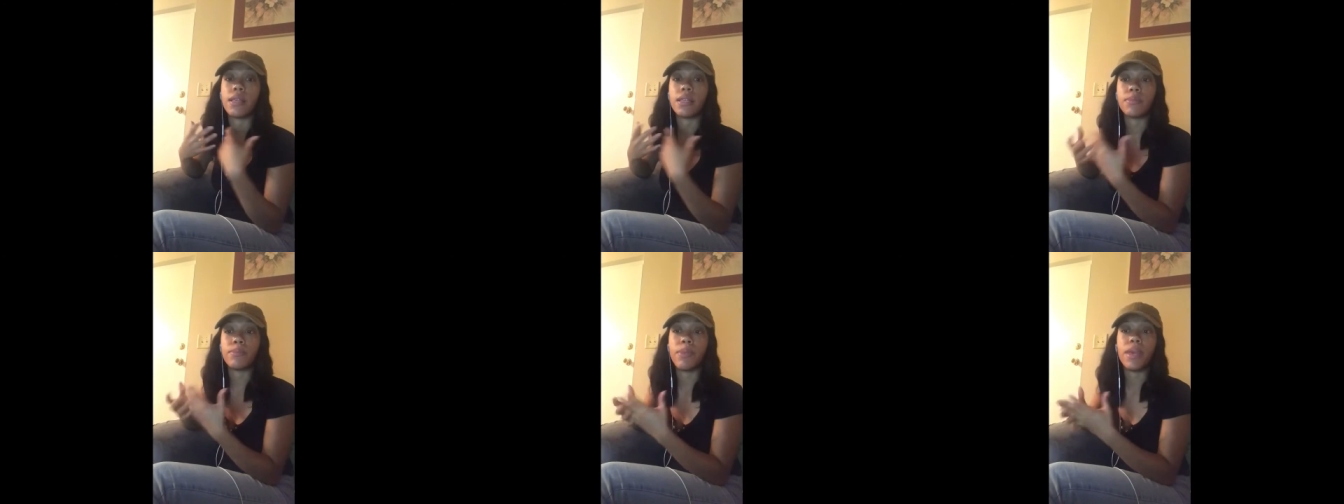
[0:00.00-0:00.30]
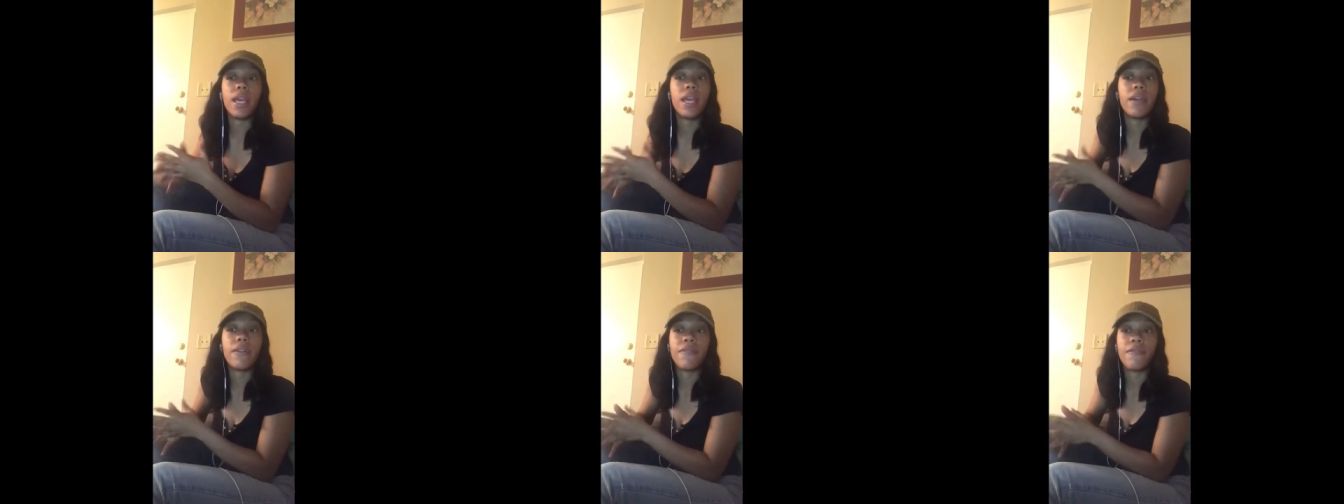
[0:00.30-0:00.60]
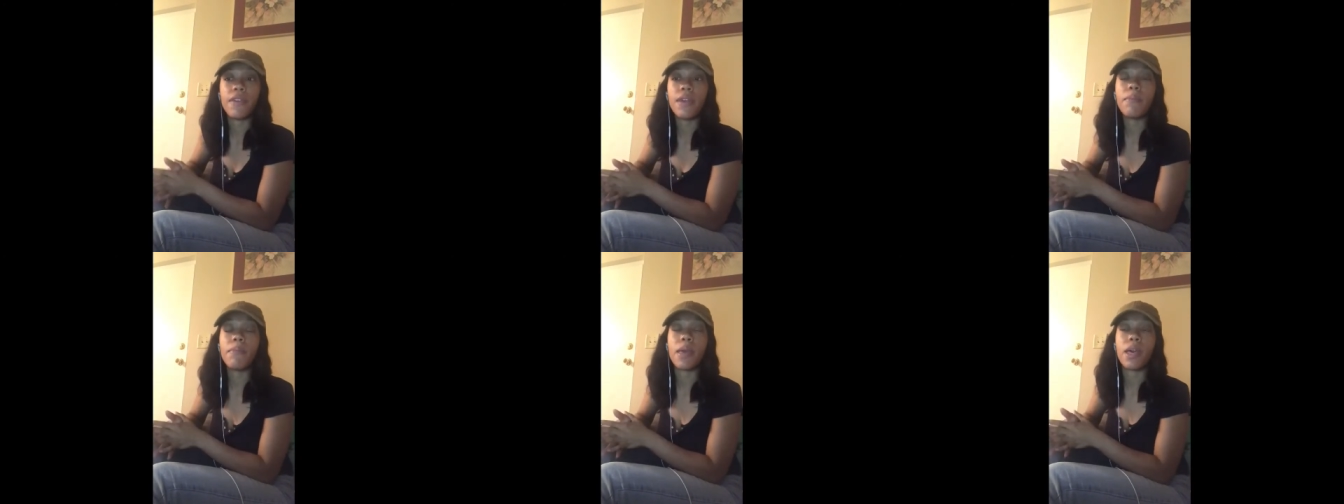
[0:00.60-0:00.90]
being a
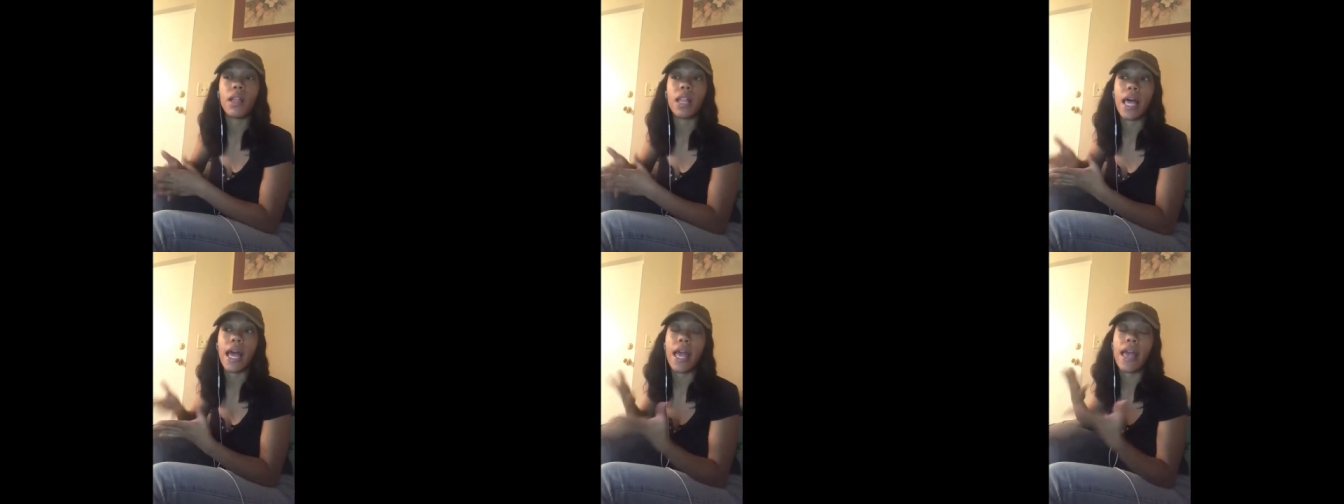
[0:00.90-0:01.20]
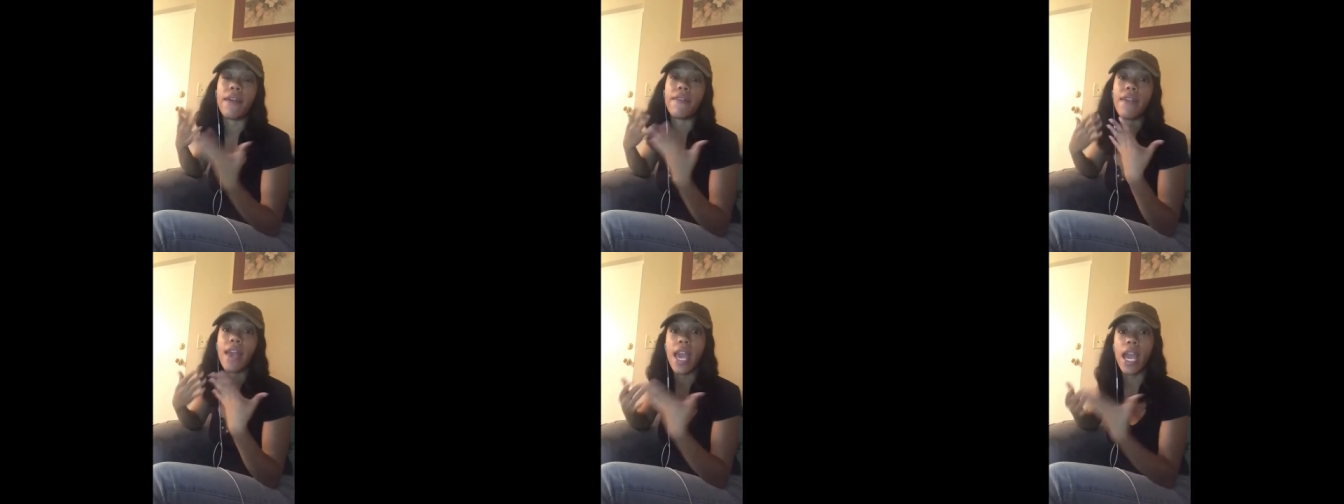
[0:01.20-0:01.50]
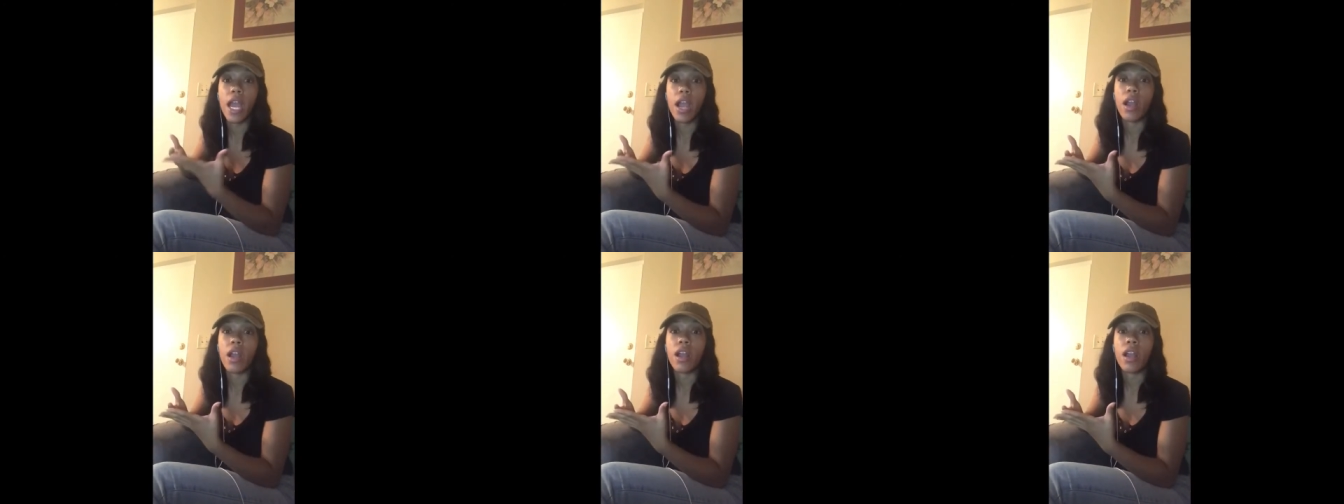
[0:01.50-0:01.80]
female, I have
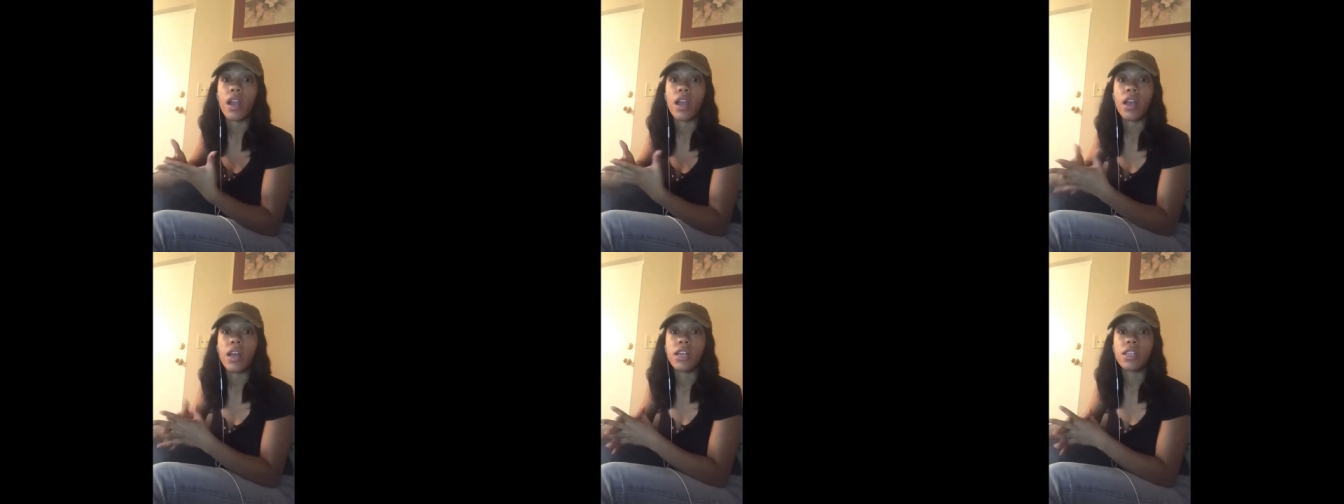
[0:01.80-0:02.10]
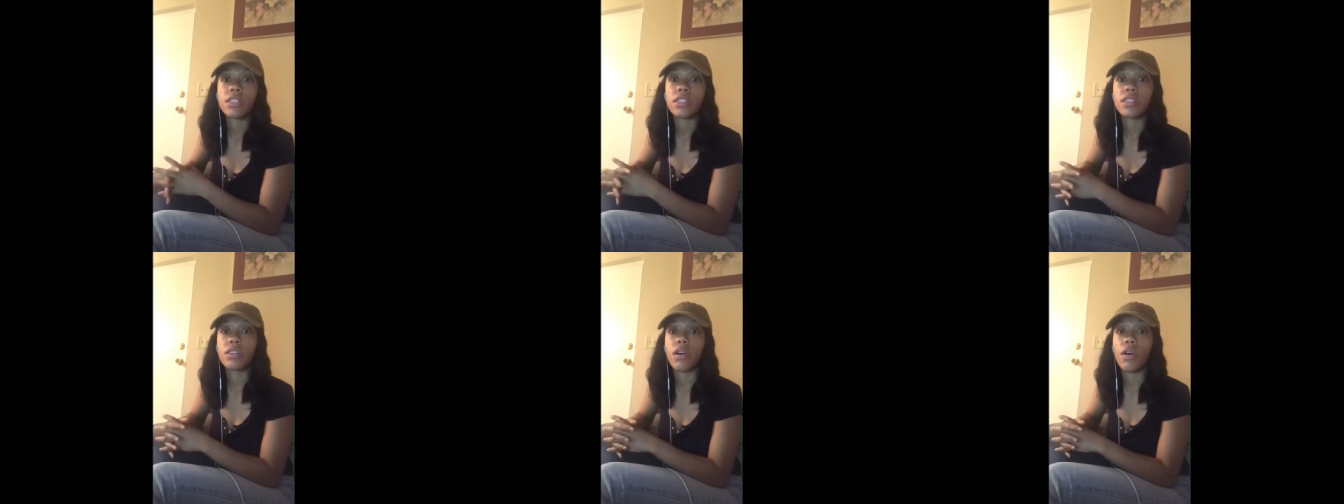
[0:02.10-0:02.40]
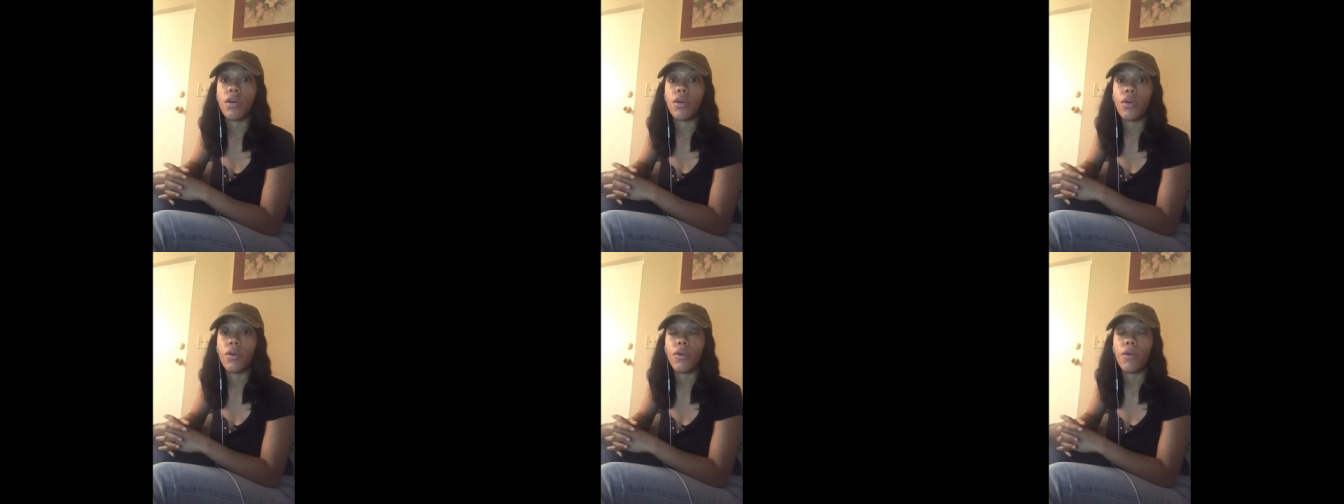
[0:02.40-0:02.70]
hair.
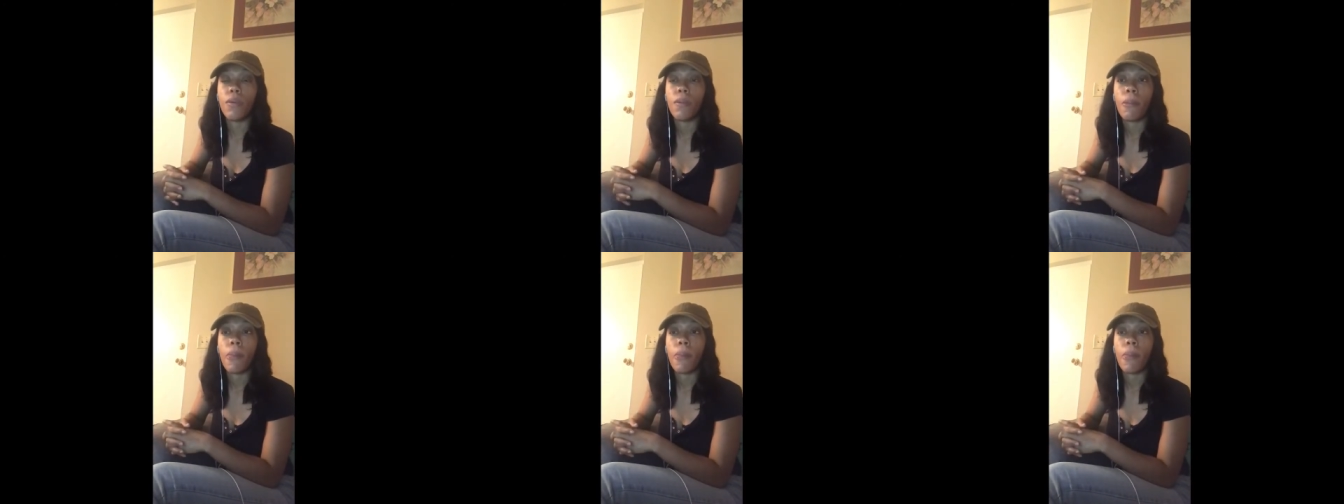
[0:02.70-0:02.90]
So